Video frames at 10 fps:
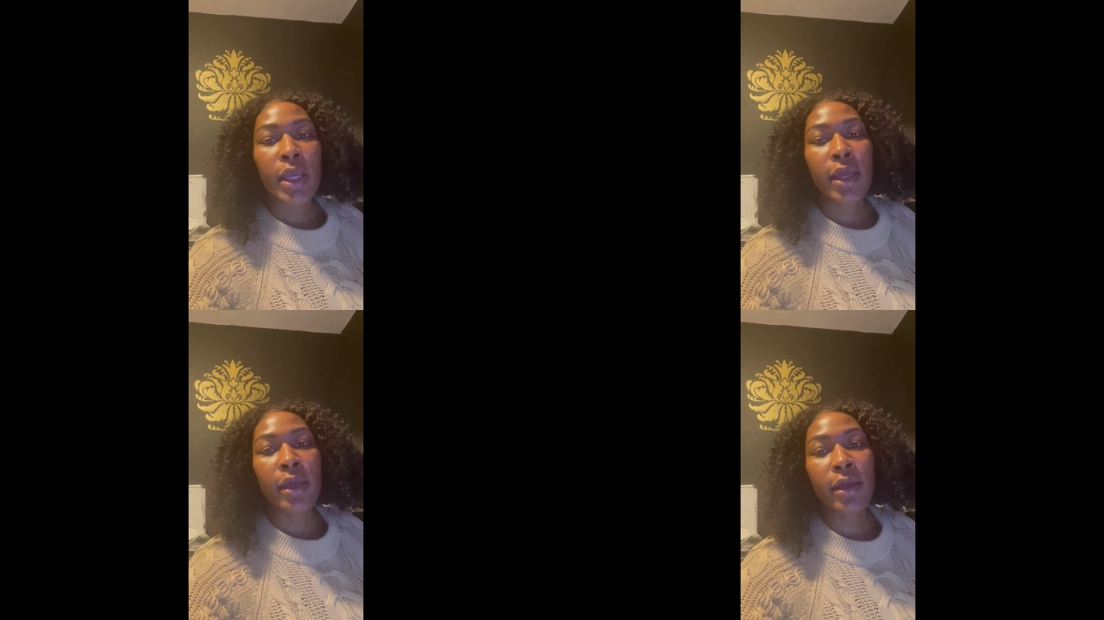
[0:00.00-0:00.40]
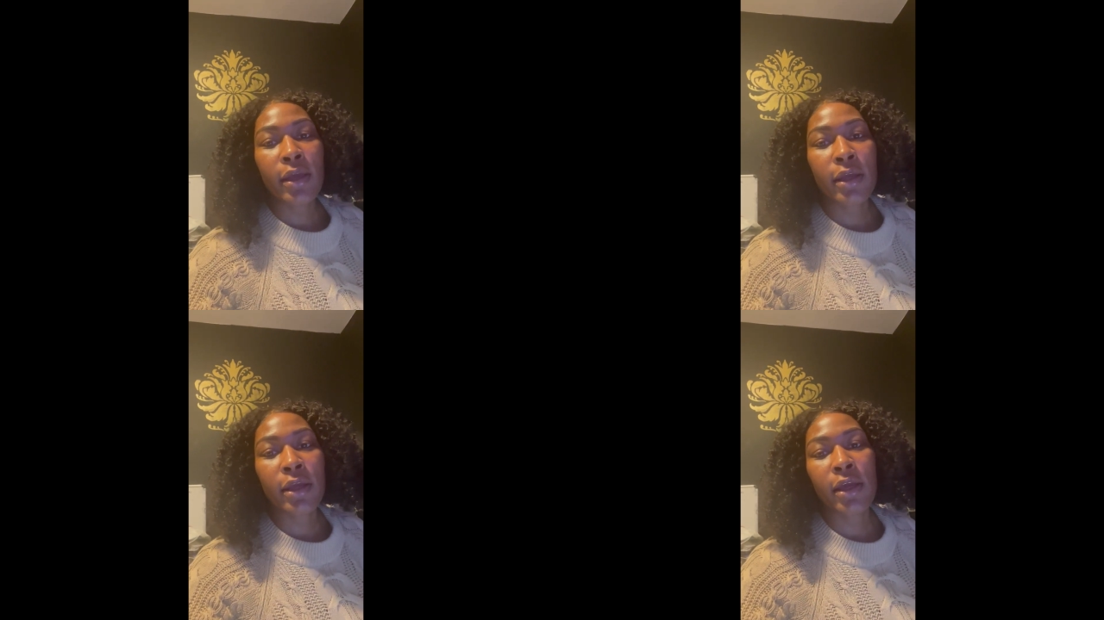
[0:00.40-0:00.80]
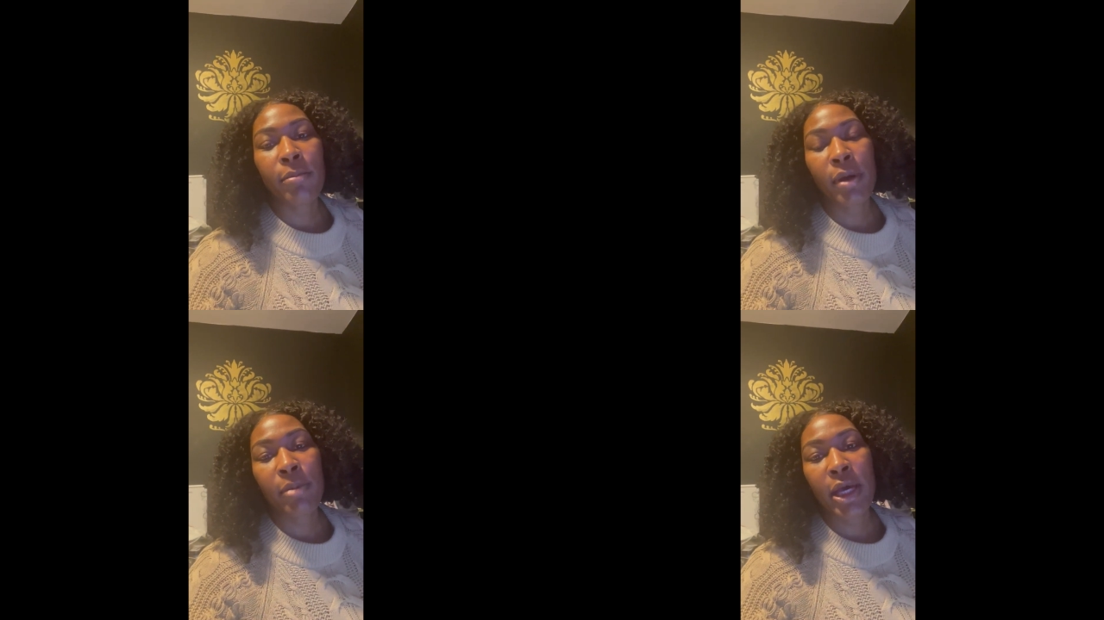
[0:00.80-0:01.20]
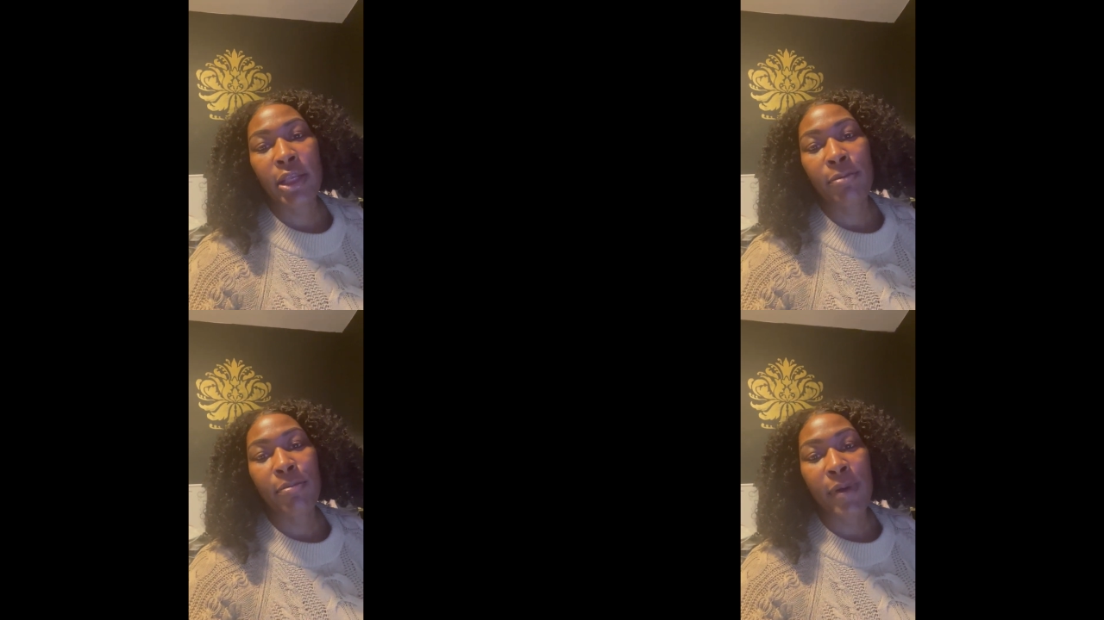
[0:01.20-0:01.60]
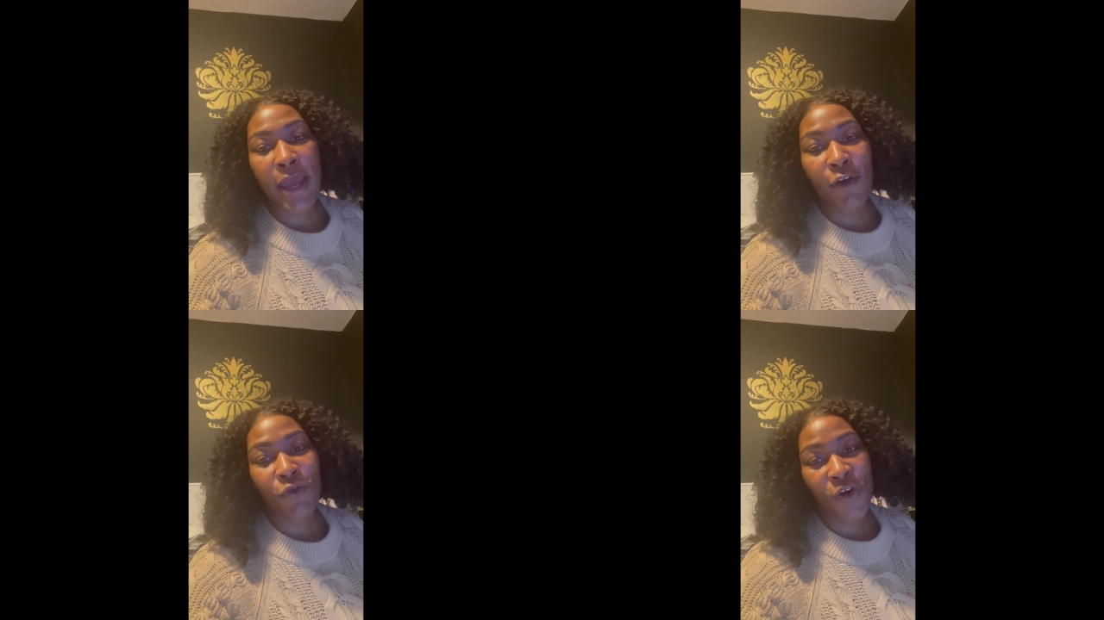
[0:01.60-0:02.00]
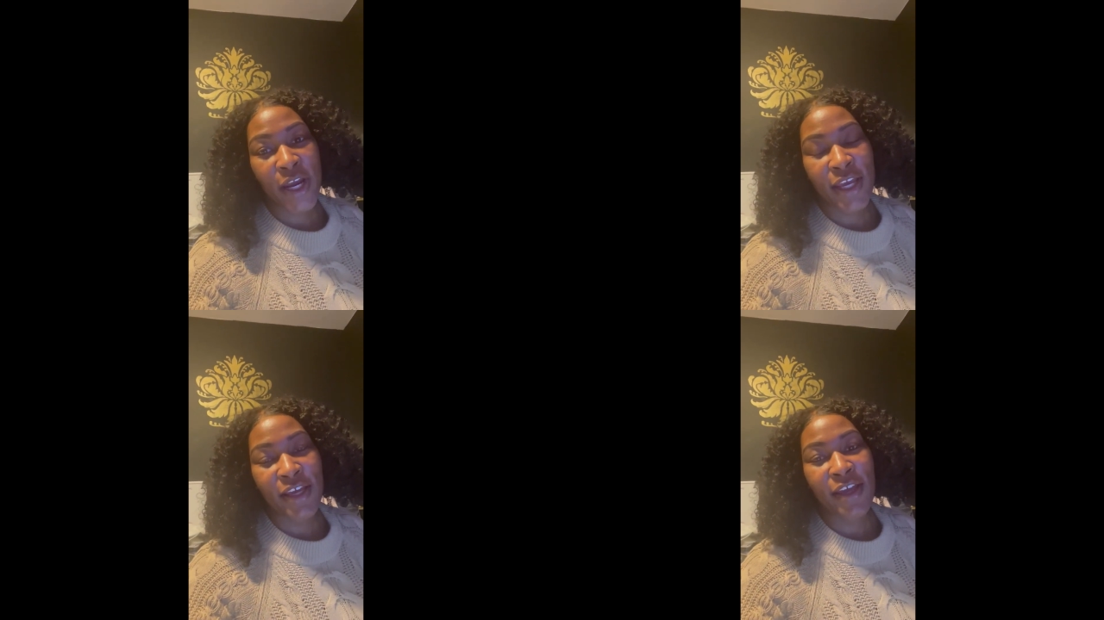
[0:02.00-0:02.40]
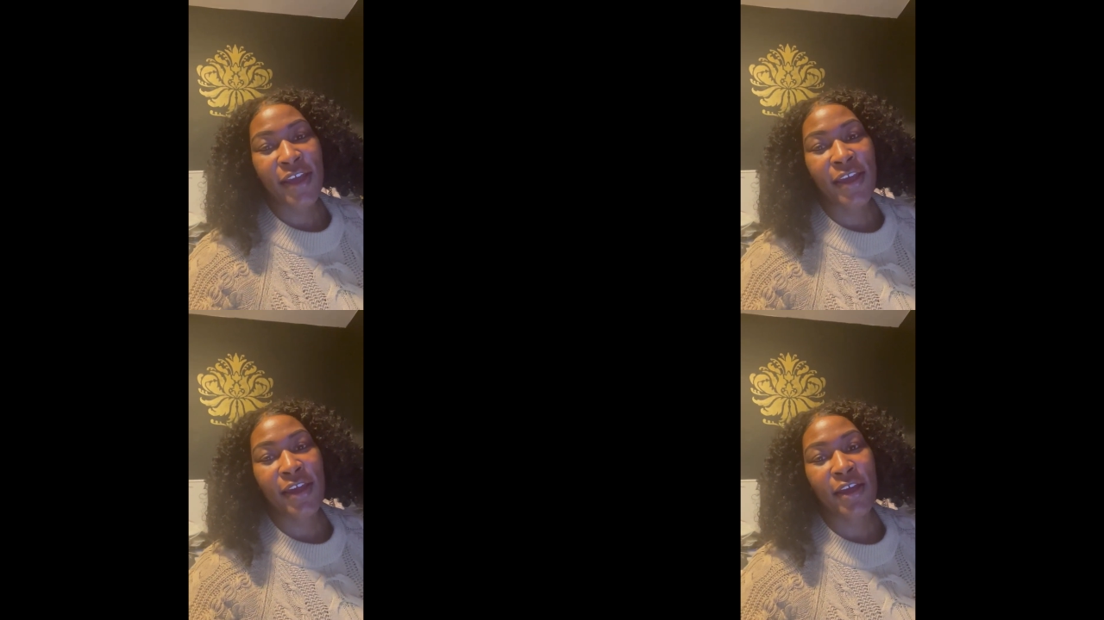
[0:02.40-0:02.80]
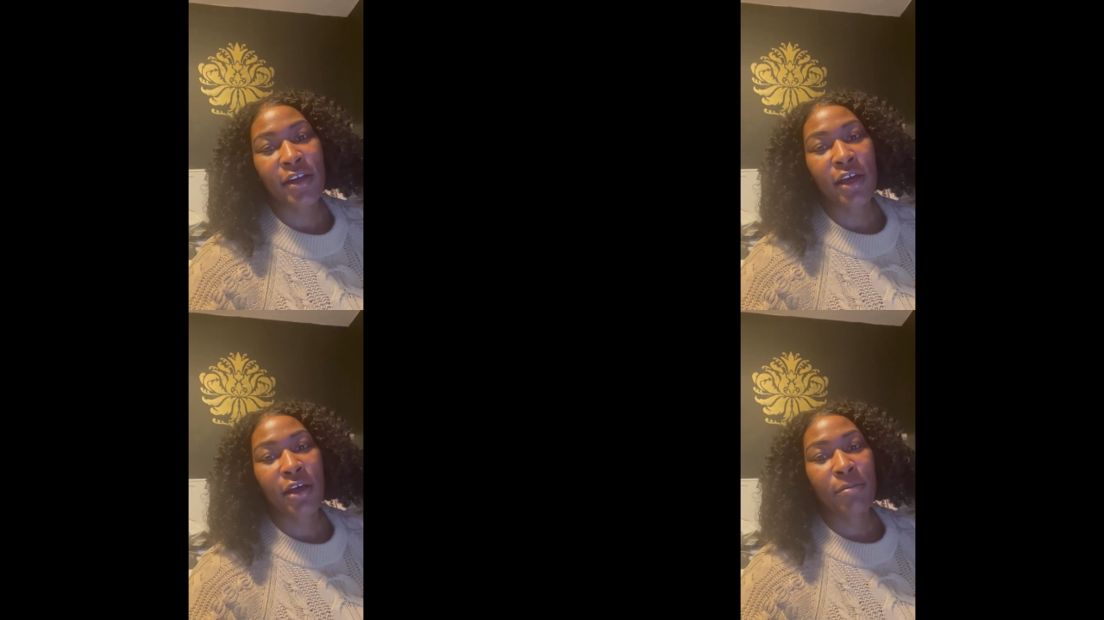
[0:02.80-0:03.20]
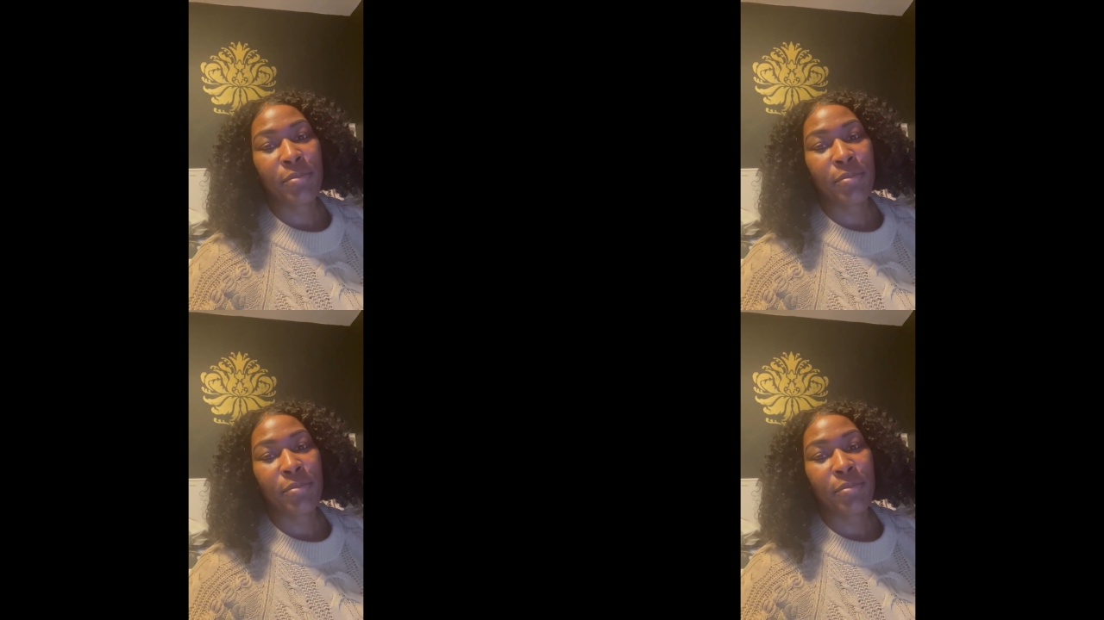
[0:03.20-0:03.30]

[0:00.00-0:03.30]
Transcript: and get my body back right and um,